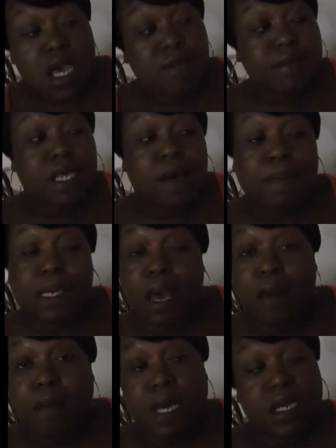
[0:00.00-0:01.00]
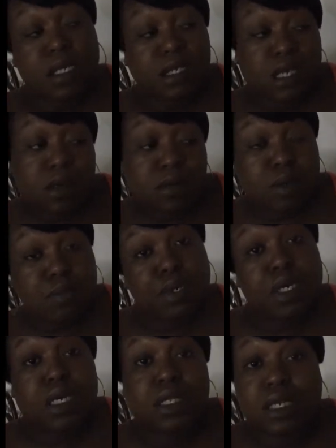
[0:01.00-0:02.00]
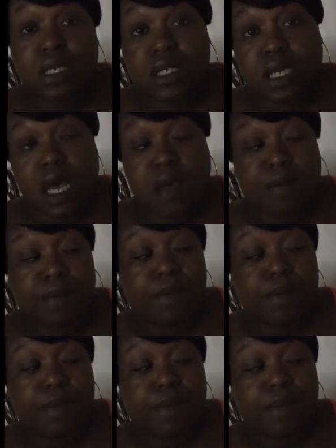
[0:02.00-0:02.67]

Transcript: He was gonna be her manager. He's gonna bring her to the top.